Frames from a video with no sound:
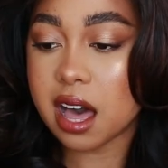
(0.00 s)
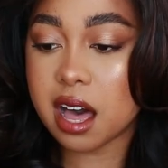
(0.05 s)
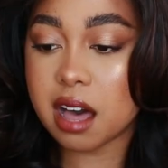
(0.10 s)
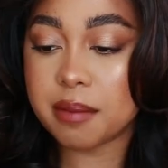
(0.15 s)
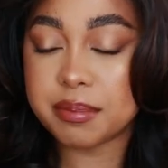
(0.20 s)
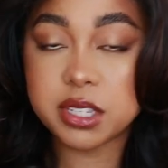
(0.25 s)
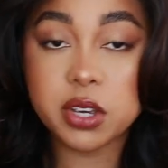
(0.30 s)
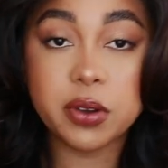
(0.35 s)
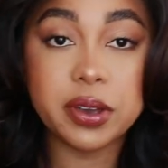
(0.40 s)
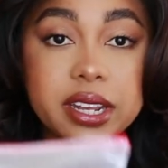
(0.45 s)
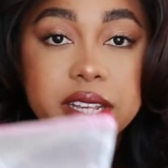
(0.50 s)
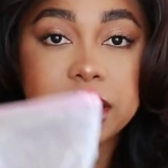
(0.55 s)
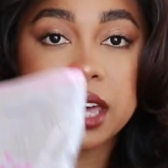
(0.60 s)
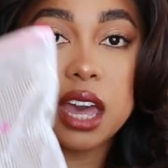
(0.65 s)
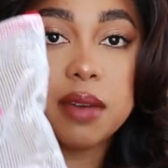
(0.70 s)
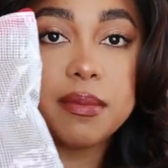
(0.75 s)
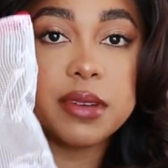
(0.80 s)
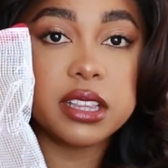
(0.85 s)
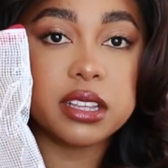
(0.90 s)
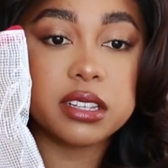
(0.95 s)
Um, so it
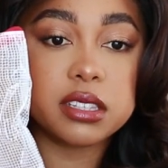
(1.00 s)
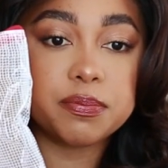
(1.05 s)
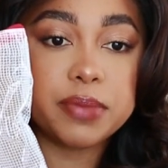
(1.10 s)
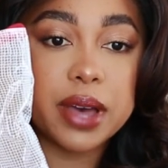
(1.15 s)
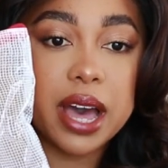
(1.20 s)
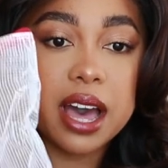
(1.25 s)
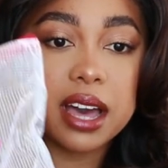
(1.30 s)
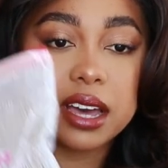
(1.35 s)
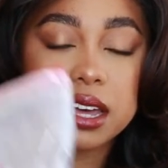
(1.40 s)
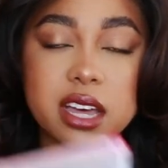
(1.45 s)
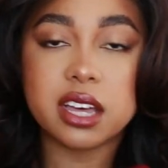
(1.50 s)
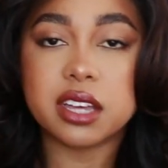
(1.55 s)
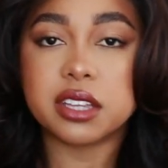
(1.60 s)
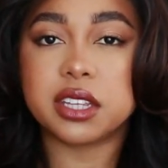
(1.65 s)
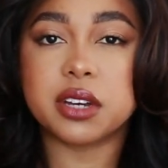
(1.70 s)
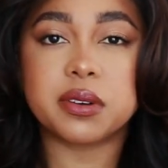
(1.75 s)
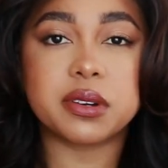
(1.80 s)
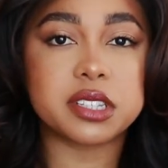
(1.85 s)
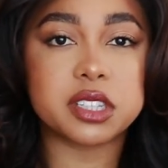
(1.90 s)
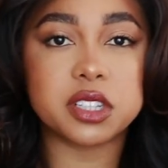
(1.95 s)
came in this bag.
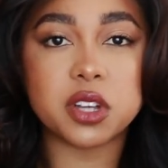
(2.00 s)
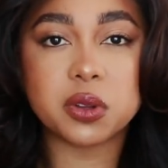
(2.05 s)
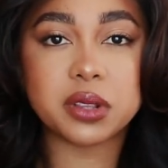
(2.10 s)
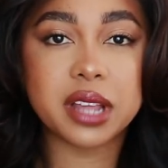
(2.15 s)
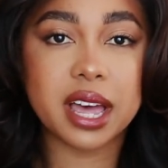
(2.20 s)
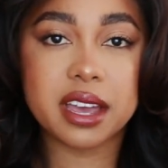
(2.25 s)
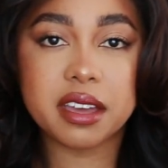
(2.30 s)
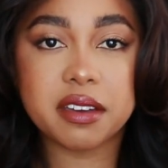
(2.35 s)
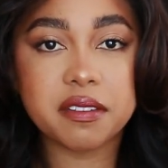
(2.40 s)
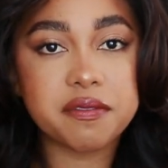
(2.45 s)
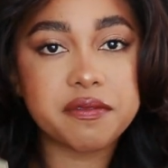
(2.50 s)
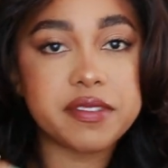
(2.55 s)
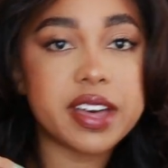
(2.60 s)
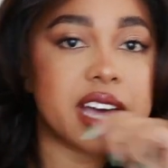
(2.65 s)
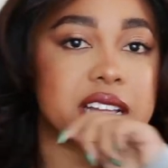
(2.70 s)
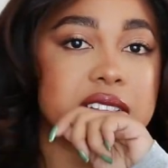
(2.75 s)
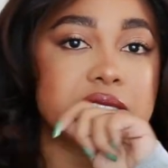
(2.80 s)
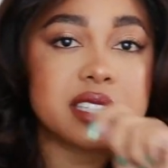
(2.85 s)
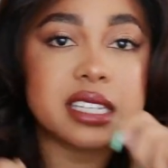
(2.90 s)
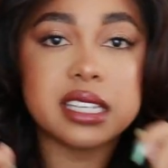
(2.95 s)
There was no like
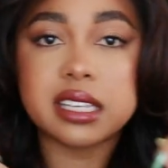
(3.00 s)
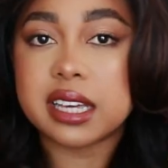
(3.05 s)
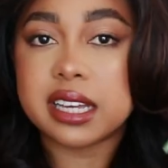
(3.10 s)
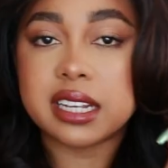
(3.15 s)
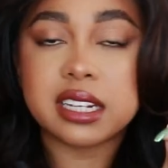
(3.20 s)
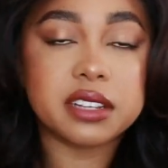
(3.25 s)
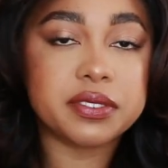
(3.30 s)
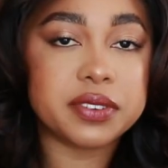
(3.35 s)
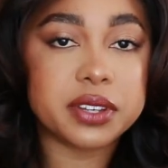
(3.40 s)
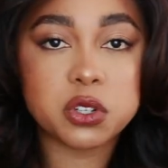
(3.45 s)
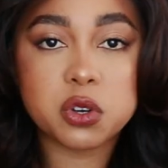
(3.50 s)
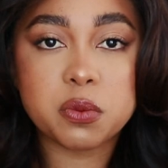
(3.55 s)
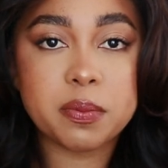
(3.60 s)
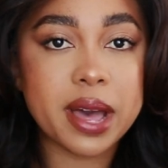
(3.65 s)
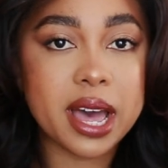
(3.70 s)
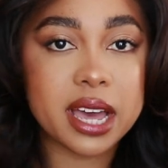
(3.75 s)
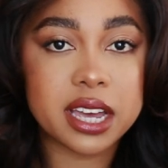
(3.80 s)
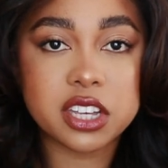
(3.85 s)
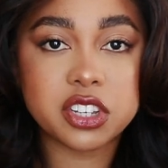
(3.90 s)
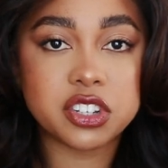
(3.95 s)
fancy individual
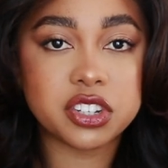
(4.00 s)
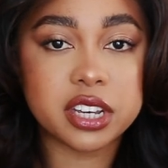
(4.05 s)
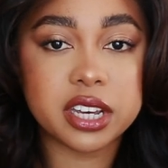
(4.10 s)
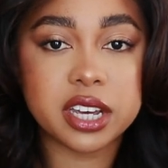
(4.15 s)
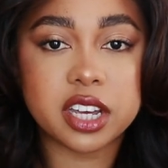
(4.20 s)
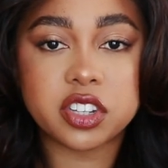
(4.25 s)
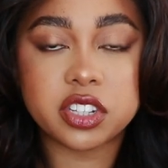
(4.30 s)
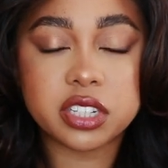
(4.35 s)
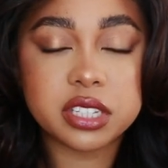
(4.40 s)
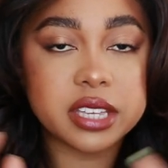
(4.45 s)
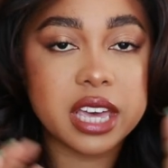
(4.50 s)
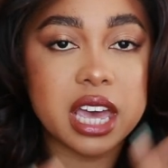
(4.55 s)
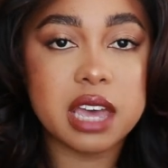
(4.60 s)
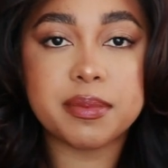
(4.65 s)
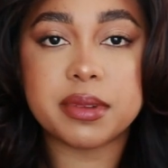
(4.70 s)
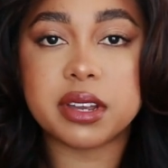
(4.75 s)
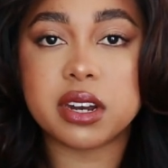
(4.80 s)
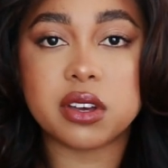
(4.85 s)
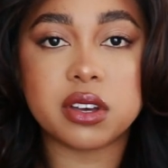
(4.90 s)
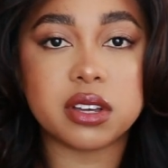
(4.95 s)
packaging. It just
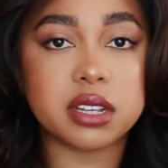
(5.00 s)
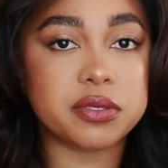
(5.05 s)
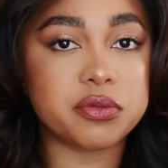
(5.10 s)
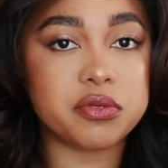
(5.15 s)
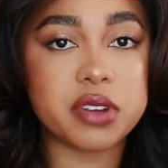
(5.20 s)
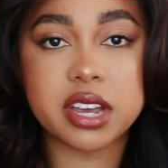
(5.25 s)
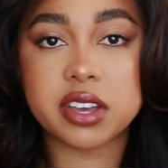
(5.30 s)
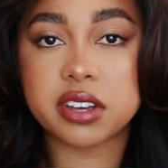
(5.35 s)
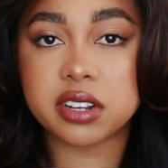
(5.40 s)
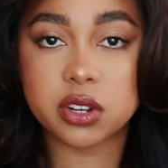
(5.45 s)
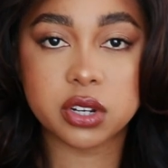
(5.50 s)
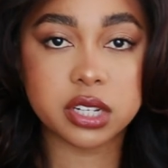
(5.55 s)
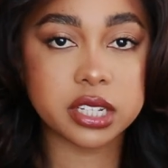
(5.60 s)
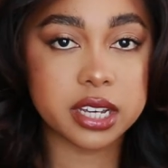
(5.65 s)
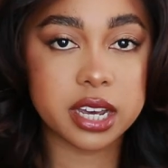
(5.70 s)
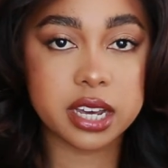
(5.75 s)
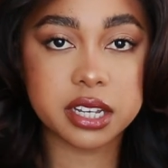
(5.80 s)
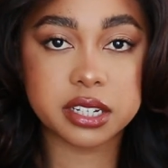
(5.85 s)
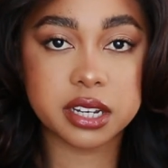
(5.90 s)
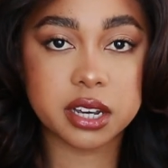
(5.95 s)
came in a regular
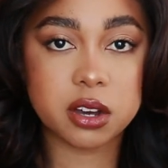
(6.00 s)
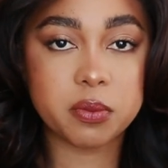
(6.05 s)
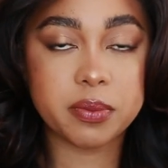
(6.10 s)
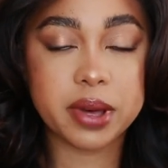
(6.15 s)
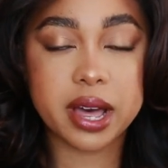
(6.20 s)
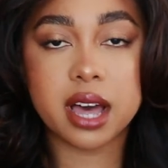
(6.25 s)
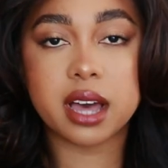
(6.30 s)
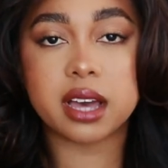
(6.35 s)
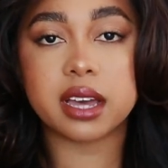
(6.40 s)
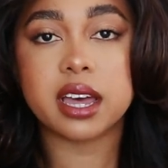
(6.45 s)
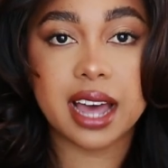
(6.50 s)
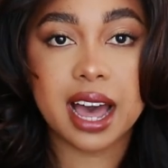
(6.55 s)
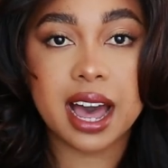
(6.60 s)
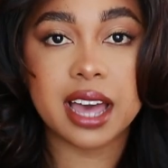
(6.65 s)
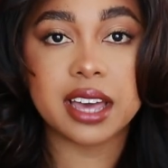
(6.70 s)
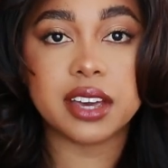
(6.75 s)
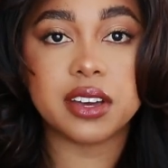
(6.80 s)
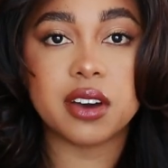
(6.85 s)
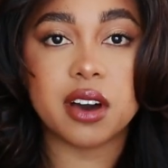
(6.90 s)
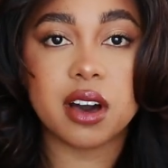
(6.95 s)
D H L bag.
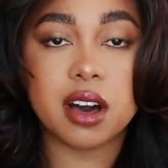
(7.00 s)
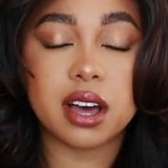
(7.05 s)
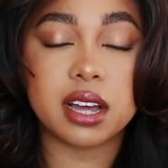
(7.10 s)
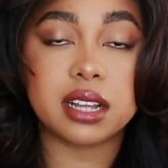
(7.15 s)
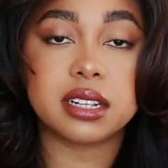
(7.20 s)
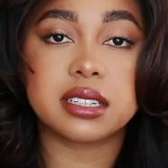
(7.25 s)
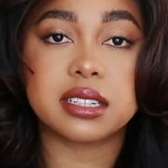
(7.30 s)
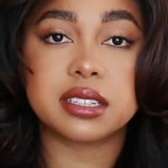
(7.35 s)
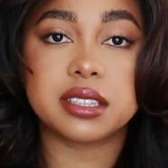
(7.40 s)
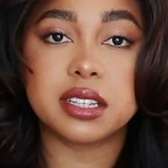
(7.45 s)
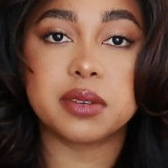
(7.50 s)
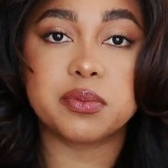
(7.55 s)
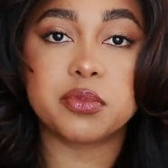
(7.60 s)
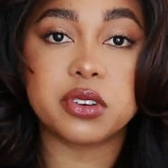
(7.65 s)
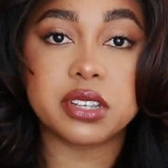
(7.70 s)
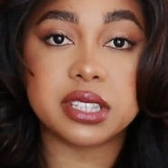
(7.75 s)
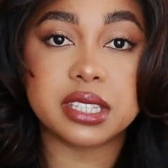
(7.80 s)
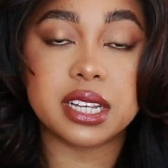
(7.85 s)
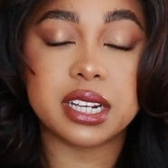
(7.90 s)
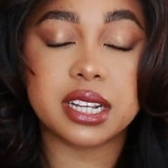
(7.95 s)
I got the
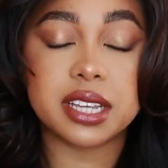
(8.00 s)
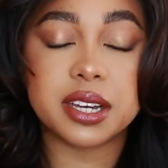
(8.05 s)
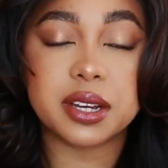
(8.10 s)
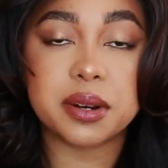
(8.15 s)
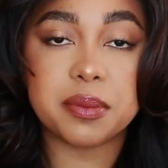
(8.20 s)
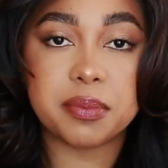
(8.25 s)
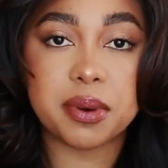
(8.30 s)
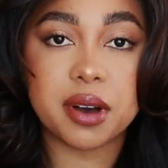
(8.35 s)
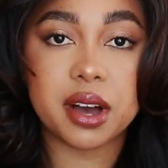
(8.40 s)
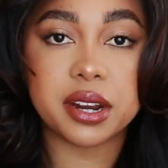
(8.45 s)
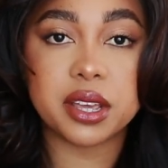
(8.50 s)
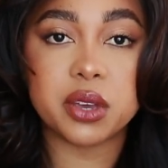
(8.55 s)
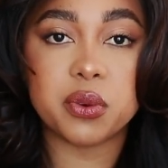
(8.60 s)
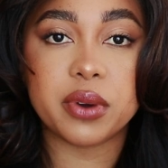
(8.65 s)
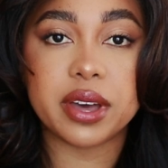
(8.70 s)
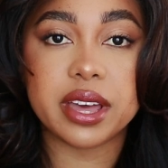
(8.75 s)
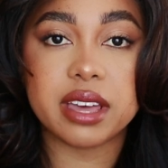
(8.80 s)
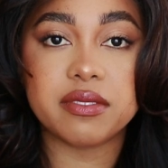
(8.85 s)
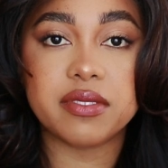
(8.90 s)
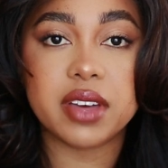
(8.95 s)
Brazilian body
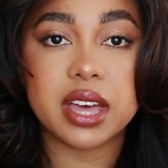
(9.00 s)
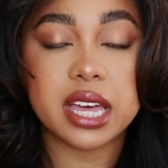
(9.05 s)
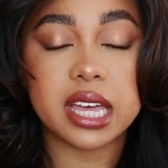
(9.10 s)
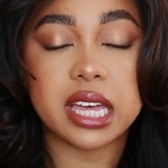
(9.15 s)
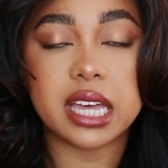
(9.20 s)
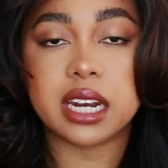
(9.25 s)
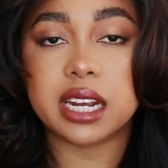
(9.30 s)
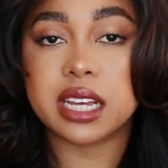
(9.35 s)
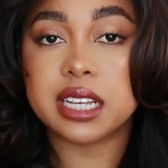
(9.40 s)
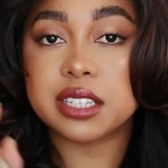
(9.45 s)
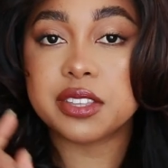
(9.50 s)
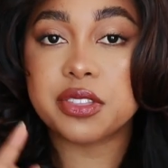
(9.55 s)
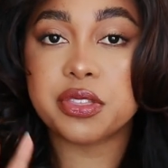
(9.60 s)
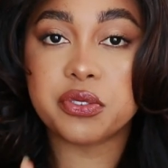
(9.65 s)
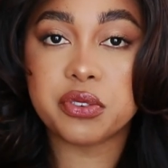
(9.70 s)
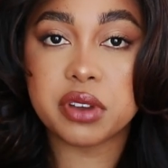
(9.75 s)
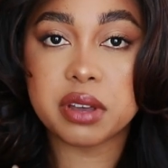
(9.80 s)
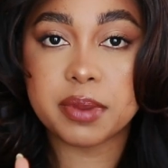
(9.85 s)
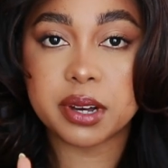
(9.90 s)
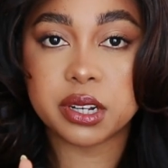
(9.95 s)
wave. It is
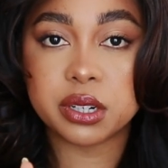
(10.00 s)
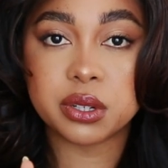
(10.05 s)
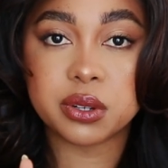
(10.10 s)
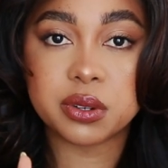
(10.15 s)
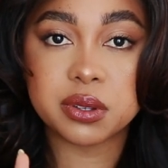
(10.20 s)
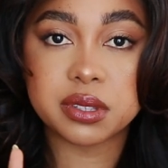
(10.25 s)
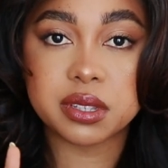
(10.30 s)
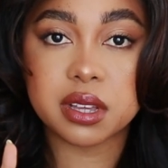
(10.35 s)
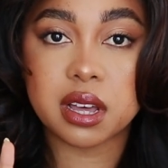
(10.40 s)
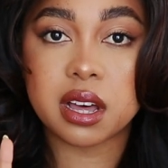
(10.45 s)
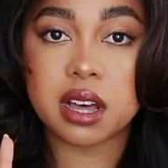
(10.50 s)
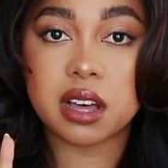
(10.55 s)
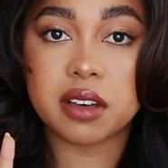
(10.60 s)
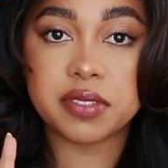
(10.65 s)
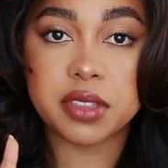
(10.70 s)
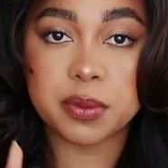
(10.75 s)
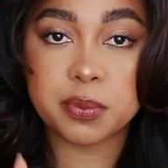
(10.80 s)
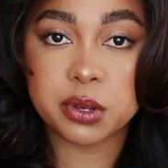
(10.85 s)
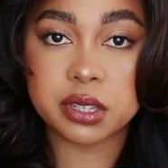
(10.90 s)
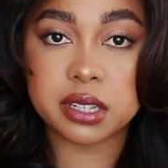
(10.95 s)
three bundles
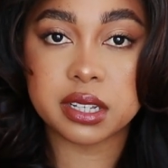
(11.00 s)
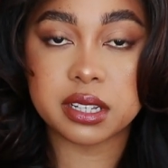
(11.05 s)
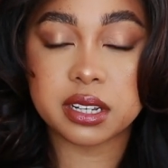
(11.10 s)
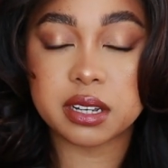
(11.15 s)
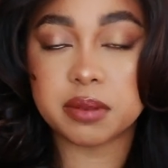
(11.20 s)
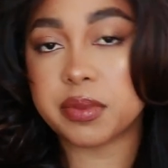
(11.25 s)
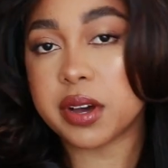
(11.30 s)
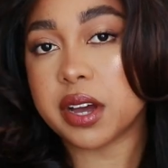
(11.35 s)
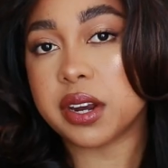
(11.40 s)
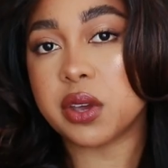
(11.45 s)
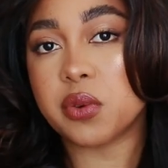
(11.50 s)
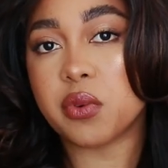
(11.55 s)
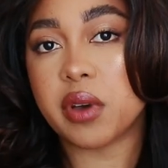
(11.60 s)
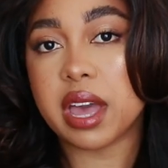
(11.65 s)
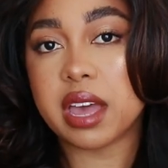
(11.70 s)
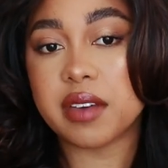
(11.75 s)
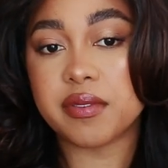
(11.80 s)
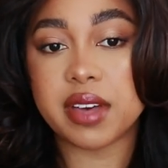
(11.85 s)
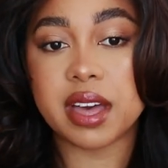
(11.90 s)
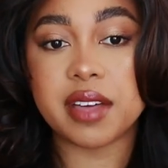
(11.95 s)
of the Brazilian body
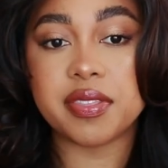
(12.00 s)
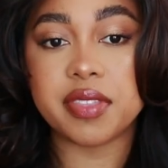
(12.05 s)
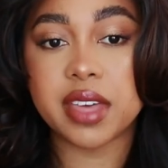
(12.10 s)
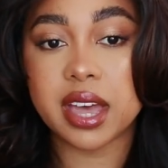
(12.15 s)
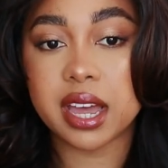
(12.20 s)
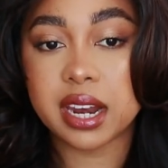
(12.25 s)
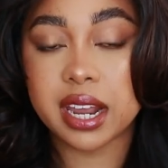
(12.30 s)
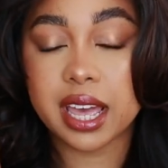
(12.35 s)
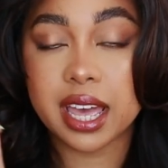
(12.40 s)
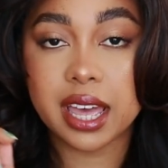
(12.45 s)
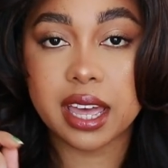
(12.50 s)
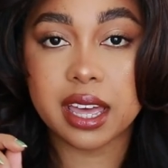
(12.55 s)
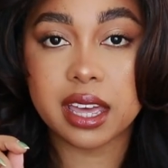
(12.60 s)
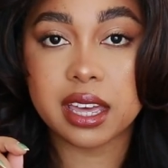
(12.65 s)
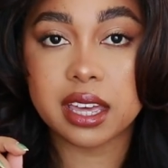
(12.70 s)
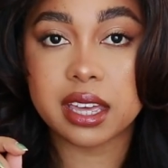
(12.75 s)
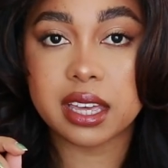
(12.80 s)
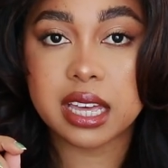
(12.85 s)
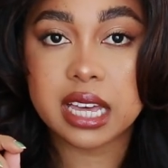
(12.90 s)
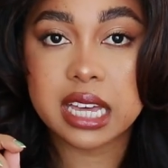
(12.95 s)
wave and then
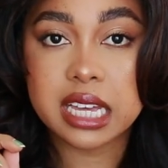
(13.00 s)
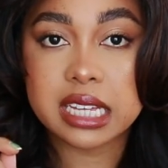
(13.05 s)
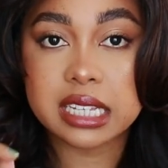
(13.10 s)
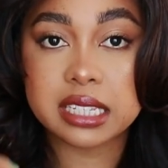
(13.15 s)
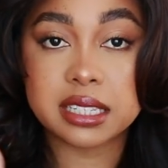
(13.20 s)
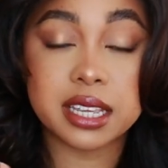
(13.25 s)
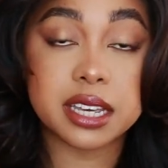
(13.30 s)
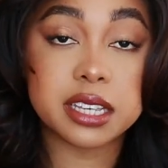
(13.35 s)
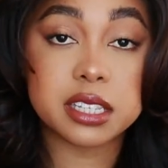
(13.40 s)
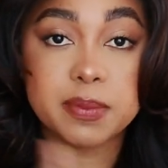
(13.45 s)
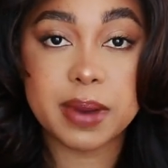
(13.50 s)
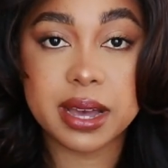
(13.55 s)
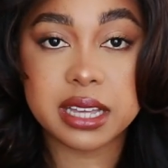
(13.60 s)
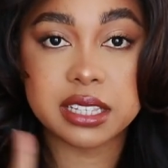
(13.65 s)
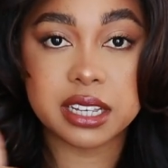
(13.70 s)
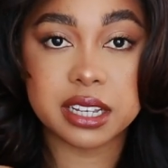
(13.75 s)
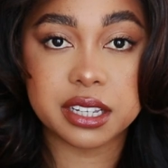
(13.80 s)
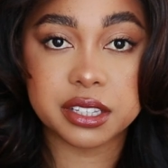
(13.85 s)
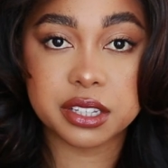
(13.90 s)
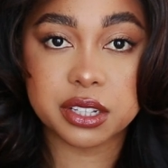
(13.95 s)
a six by
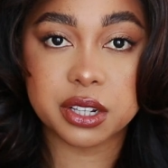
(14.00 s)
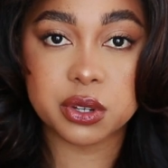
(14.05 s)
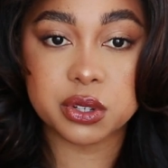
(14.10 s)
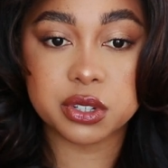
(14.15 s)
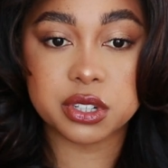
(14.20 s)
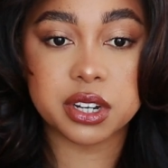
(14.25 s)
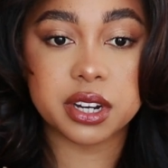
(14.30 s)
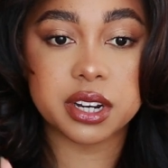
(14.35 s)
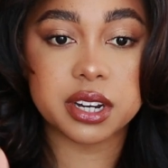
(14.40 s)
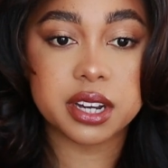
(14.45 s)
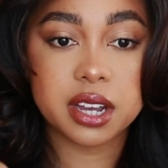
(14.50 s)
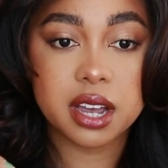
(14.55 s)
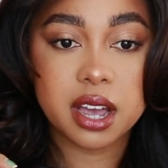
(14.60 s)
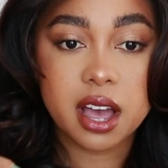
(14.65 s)
six closure.